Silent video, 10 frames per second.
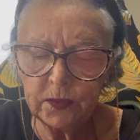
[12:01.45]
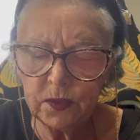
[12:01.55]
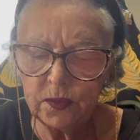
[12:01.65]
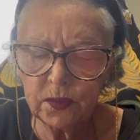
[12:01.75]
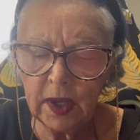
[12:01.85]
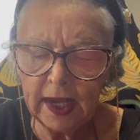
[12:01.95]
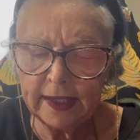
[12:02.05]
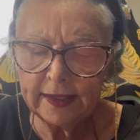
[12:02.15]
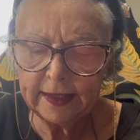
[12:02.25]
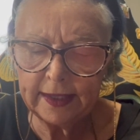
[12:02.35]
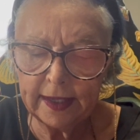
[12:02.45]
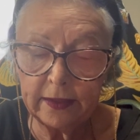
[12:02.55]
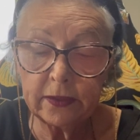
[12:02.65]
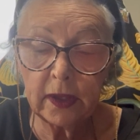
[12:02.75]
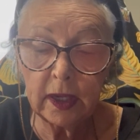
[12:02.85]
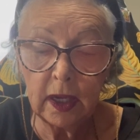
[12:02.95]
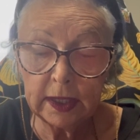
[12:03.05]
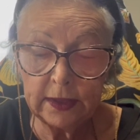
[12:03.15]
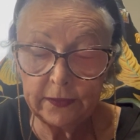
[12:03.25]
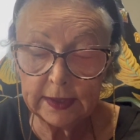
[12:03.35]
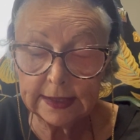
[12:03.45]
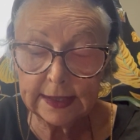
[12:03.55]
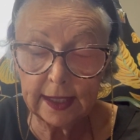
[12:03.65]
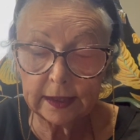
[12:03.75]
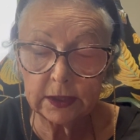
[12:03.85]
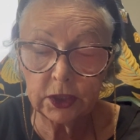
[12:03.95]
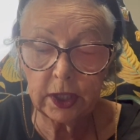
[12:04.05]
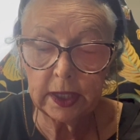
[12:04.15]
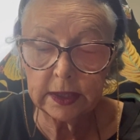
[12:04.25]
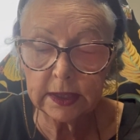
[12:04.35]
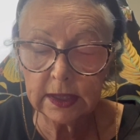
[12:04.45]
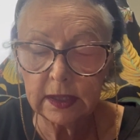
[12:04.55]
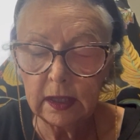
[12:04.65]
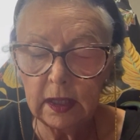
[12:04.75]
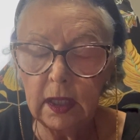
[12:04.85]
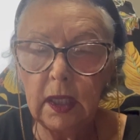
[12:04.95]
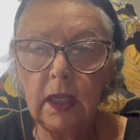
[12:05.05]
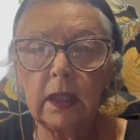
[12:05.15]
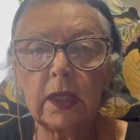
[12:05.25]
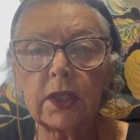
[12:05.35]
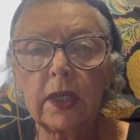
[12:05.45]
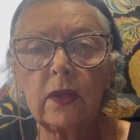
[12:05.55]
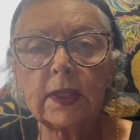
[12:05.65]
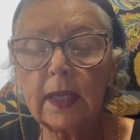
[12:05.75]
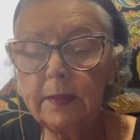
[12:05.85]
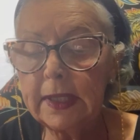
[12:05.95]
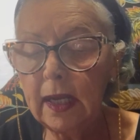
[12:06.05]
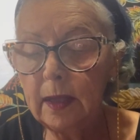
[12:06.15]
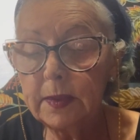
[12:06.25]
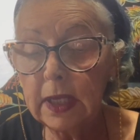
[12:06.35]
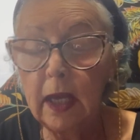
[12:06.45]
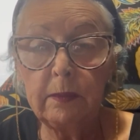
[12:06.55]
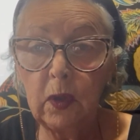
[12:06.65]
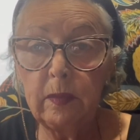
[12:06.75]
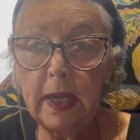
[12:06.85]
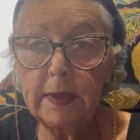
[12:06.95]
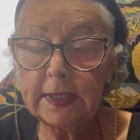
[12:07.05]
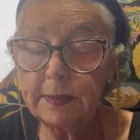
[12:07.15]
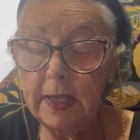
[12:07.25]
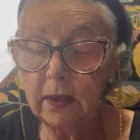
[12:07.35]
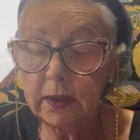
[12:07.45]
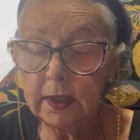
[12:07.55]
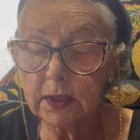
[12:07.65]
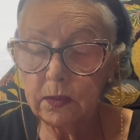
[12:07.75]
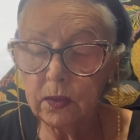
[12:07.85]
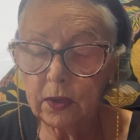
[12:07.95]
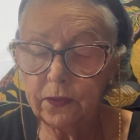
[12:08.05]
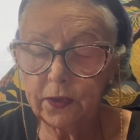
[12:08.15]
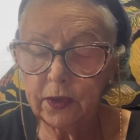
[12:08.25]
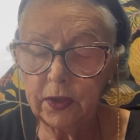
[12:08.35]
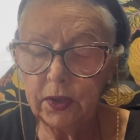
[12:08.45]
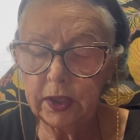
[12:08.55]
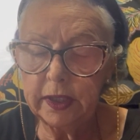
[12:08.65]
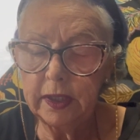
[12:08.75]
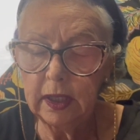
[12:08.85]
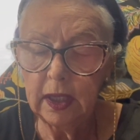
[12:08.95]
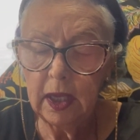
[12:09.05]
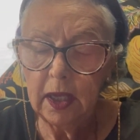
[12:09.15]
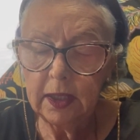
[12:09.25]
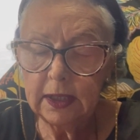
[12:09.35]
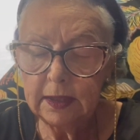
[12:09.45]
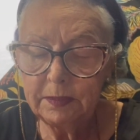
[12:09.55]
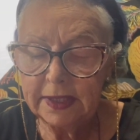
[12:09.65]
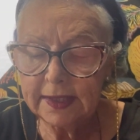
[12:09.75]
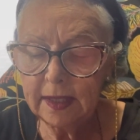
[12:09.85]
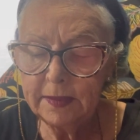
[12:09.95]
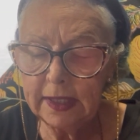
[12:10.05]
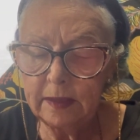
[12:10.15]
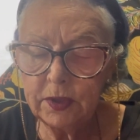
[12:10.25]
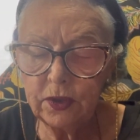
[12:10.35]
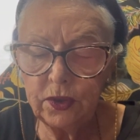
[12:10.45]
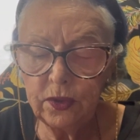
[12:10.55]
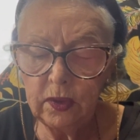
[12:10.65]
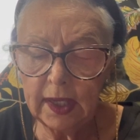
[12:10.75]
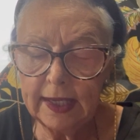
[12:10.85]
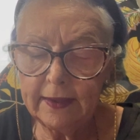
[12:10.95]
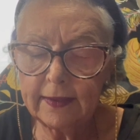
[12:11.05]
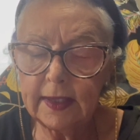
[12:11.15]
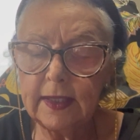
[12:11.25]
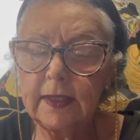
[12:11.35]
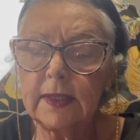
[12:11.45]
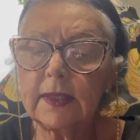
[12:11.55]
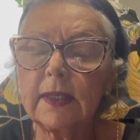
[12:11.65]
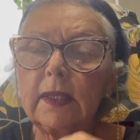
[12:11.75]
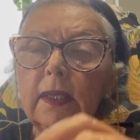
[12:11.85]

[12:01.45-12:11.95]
tried it again, thought I'll give it a second chance. Because you know, sometimes, well, my smeller doesn't work very good. But sometimes you do like things